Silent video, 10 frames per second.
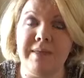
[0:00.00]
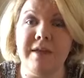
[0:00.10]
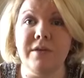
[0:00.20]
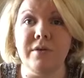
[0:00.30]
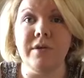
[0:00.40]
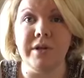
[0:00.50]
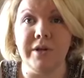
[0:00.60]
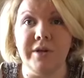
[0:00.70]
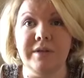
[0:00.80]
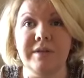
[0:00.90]
that you'll
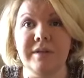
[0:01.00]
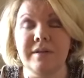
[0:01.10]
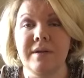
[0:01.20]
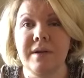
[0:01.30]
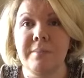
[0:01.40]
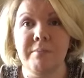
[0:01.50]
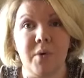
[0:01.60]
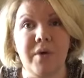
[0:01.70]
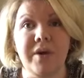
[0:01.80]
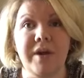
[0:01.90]
learn
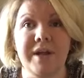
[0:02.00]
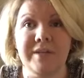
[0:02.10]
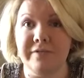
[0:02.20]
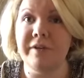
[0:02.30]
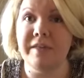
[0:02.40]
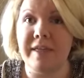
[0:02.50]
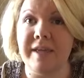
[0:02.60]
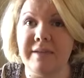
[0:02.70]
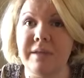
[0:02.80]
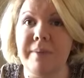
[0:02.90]
more and different
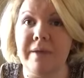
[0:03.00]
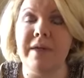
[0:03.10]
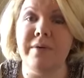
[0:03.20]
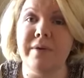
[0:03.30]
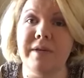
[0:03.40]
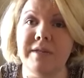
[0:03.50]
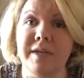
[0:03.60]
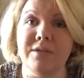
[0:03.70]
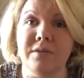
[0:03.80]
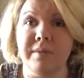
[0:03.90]
things about that
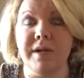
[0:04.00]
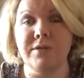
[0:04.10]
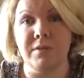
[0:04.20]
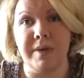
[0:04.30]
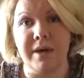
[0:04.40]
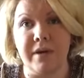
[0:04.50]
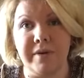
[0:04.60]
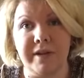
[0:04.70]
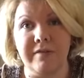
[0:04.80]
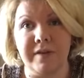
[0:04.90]
organization because you may
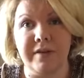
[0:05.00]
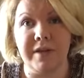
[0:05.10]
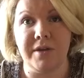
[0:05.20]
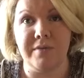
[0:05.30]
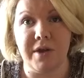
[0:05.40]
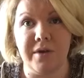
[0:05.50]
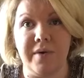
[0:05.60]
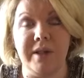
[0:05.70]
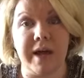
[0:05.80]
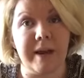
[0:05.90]
already feel that you know
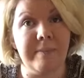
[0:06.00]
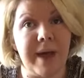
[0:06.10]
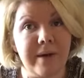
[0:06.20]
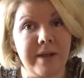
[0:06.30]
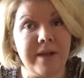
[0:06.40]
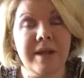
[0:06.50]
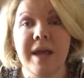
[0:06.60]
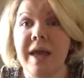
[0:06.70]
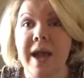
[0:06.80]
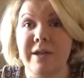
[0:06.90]
a lot about it,
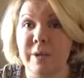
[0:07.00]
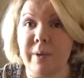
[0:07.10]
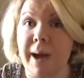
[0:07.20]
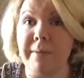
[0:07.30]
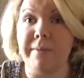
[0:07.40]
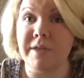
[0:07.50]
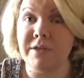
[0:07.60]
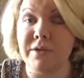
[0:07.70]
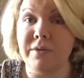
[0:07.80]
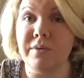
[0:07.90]
and you probably
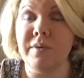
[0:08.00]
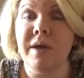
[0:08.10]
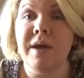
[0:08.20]
do.